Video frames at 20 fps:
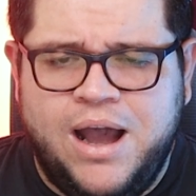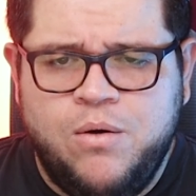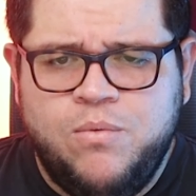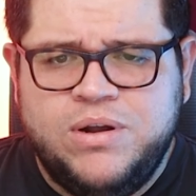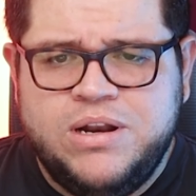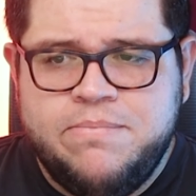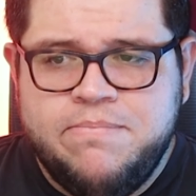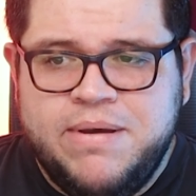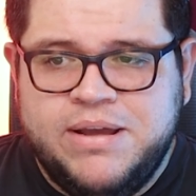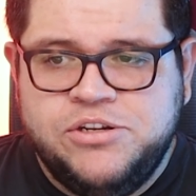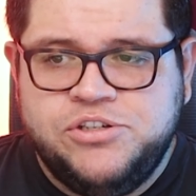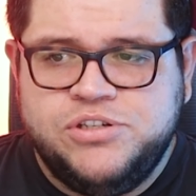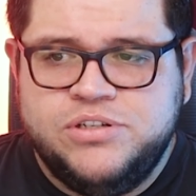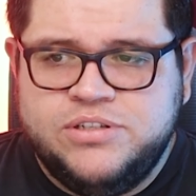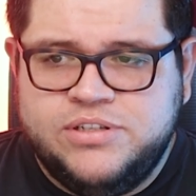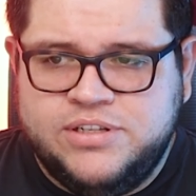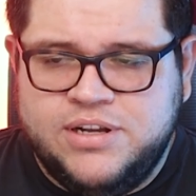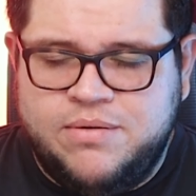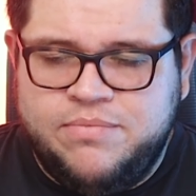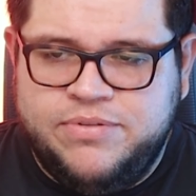I want to
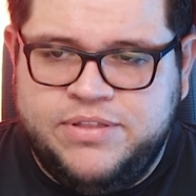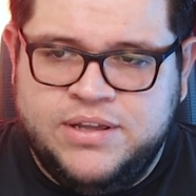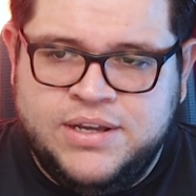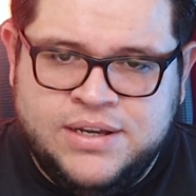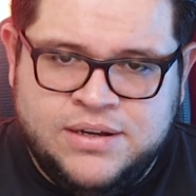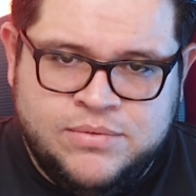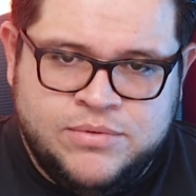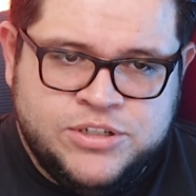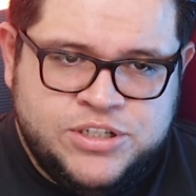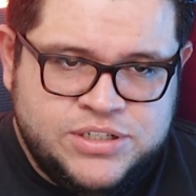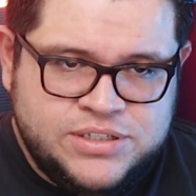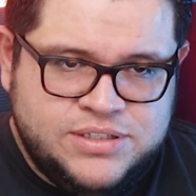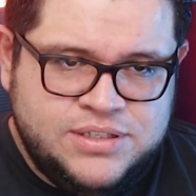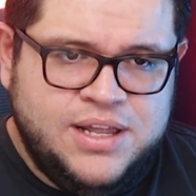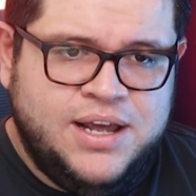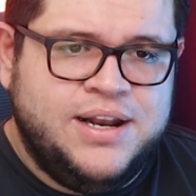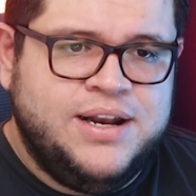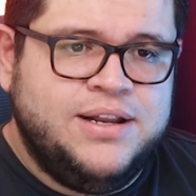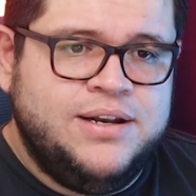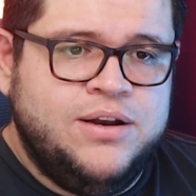mention something which is
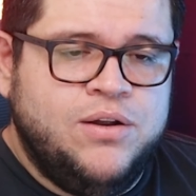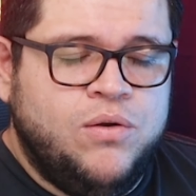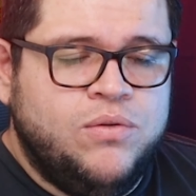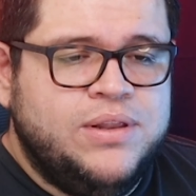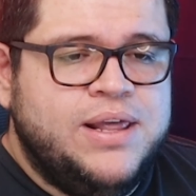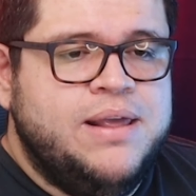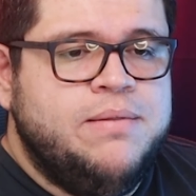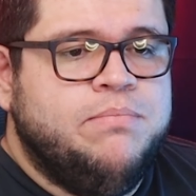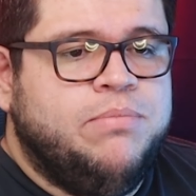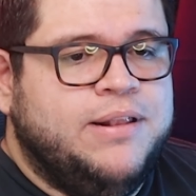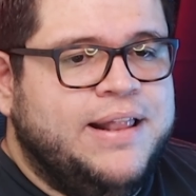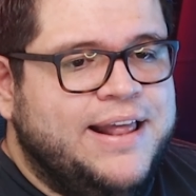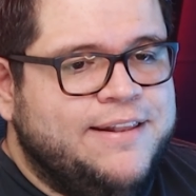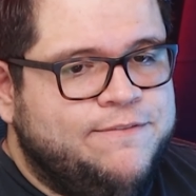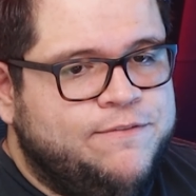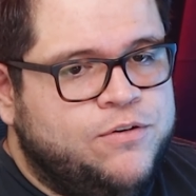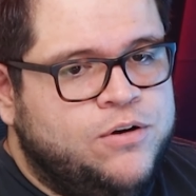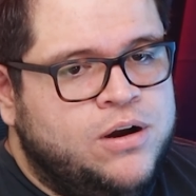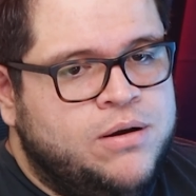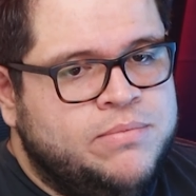not an online
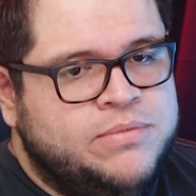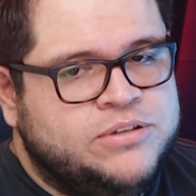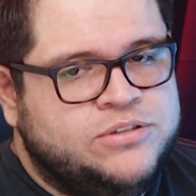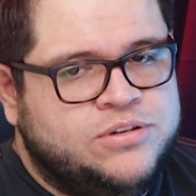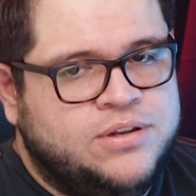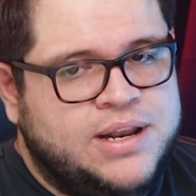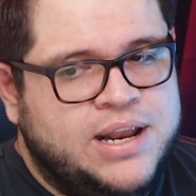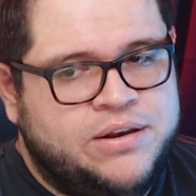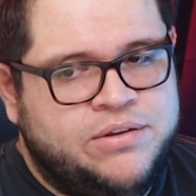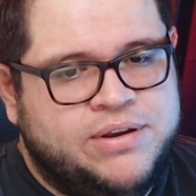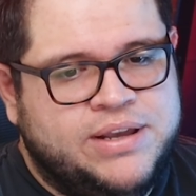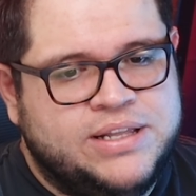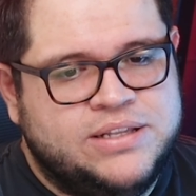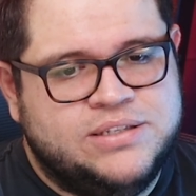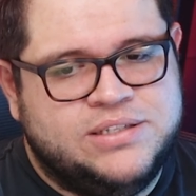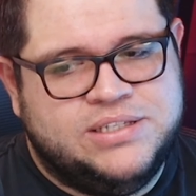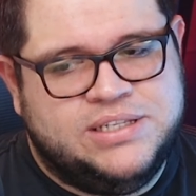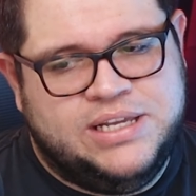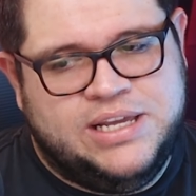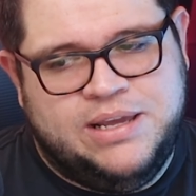platform, so that you
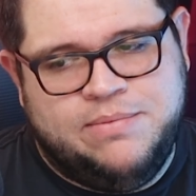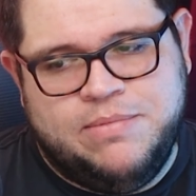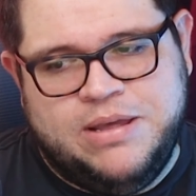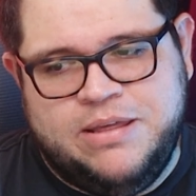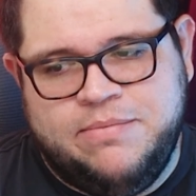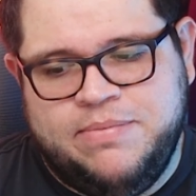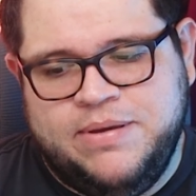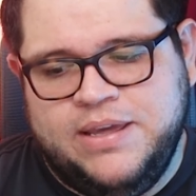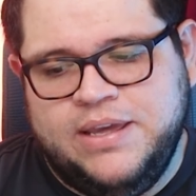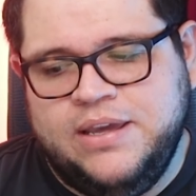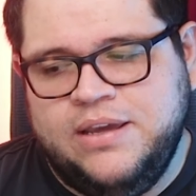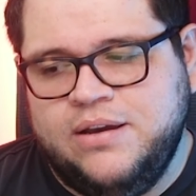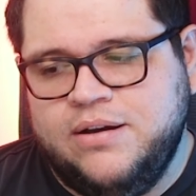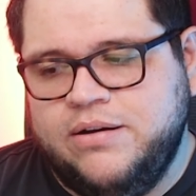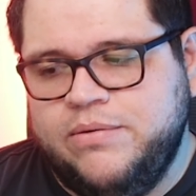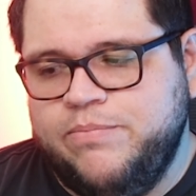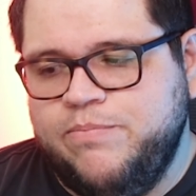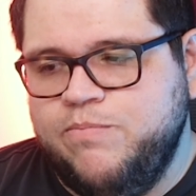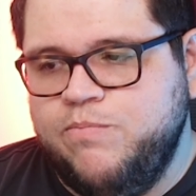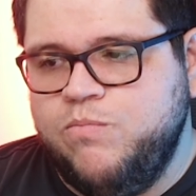can see maybe
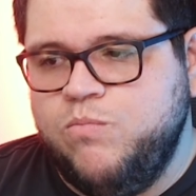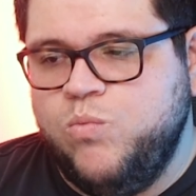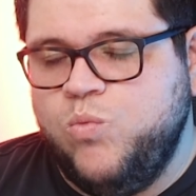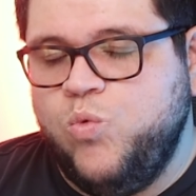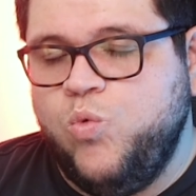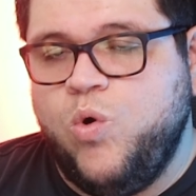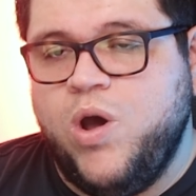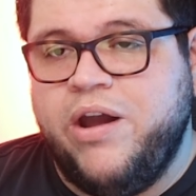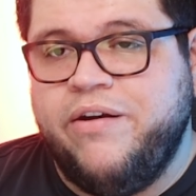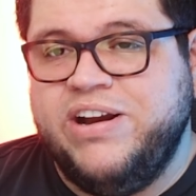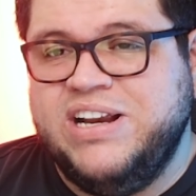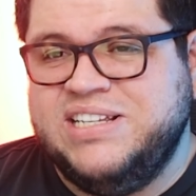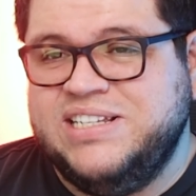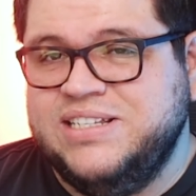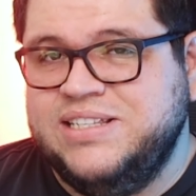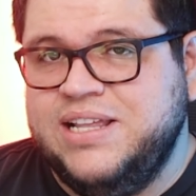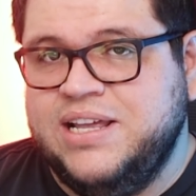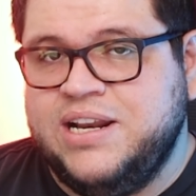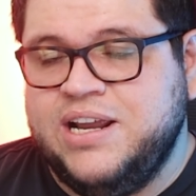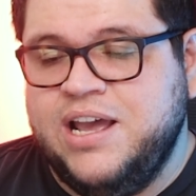where is
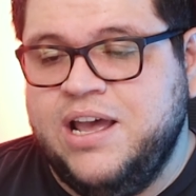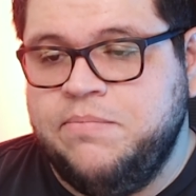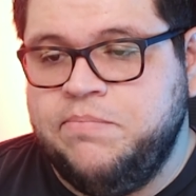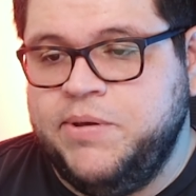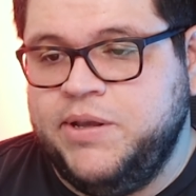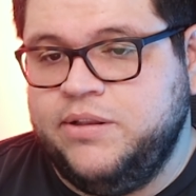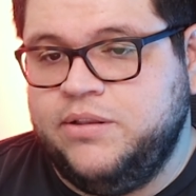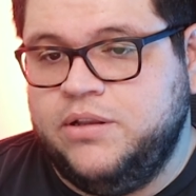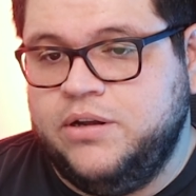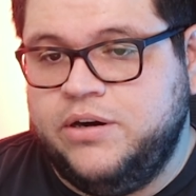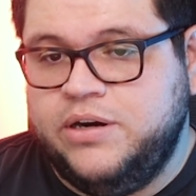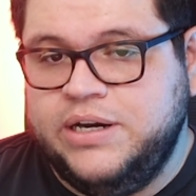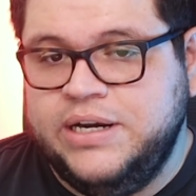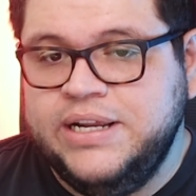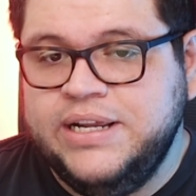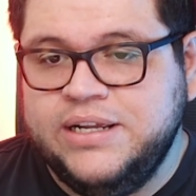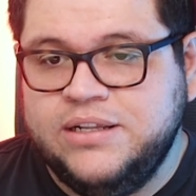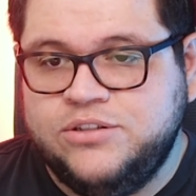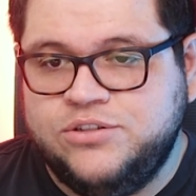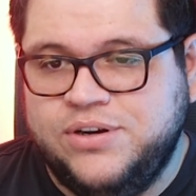it that I have been
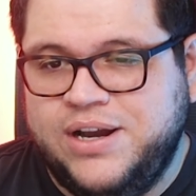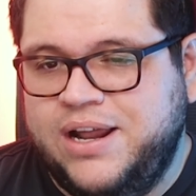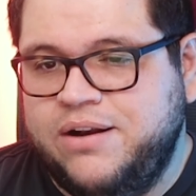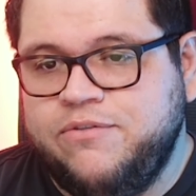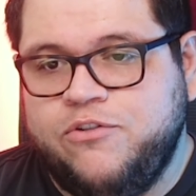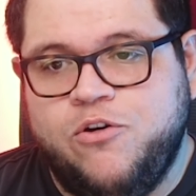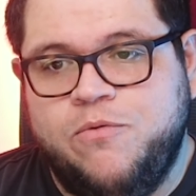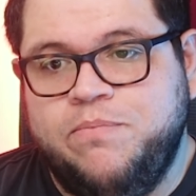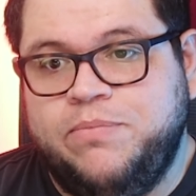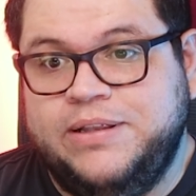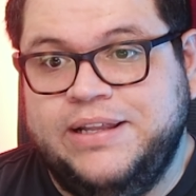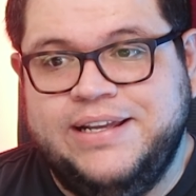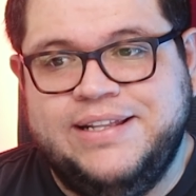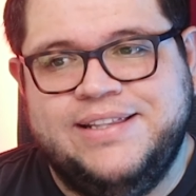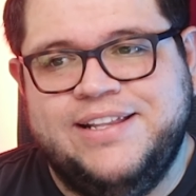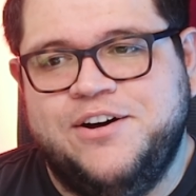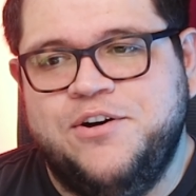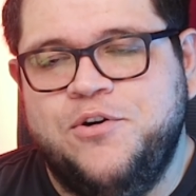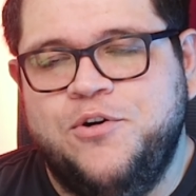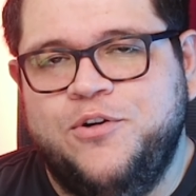learning to kind of
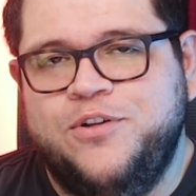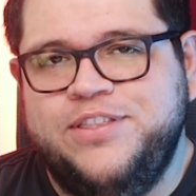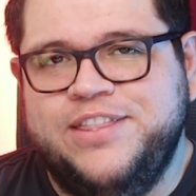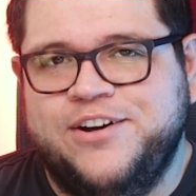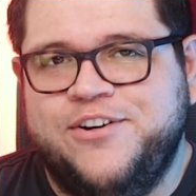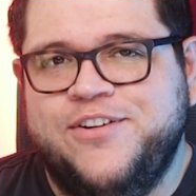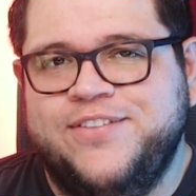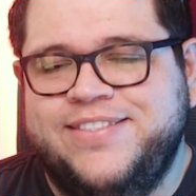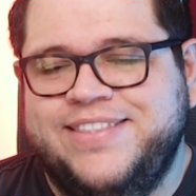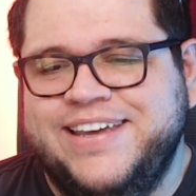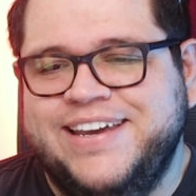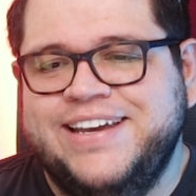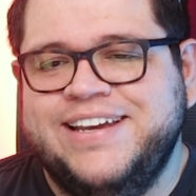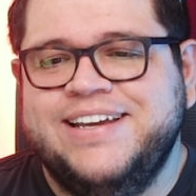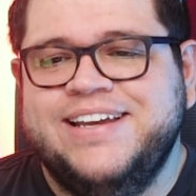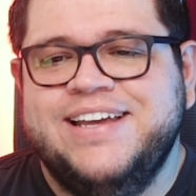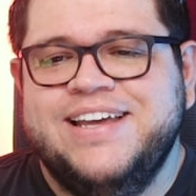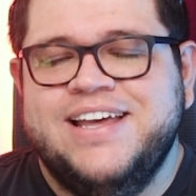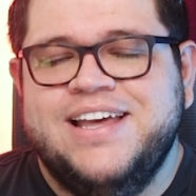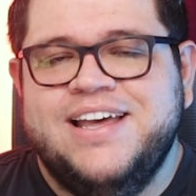complete the whole thing.